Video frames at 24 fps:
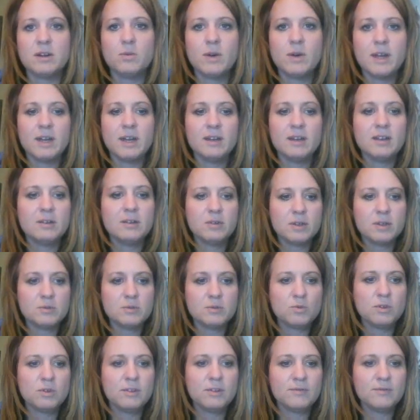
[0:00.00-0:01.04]
away.
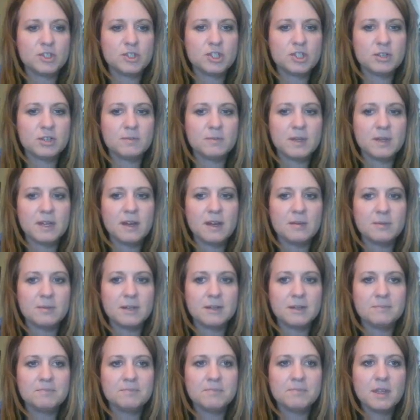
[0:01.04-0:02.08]
It will eventually be
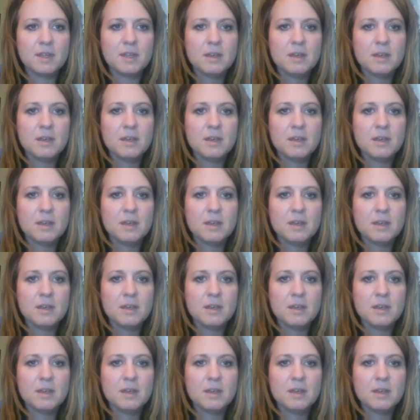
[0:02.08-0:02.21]
coming.